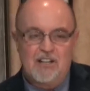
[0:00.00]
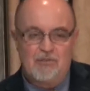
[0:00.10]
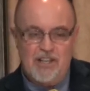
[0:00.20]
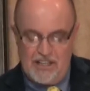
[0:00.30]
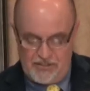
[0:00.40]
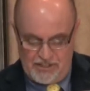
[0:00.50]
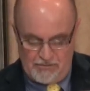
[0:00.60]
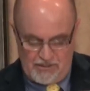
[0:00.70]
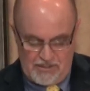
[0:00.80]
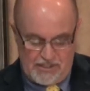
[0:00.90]
we have
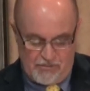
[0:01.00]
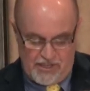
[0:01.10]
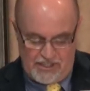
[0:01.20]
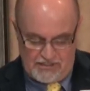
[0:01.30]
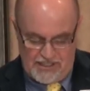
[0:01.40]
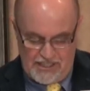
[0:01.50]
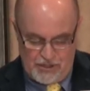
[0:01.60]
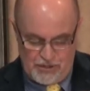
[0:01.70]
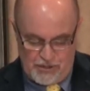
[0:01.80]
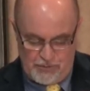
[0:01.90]
some great
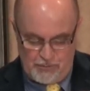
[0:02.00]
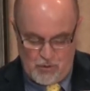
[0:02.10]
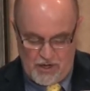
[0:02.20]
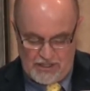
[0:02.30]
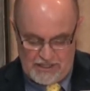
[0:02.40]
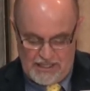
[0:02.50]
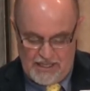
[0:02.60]
news to report.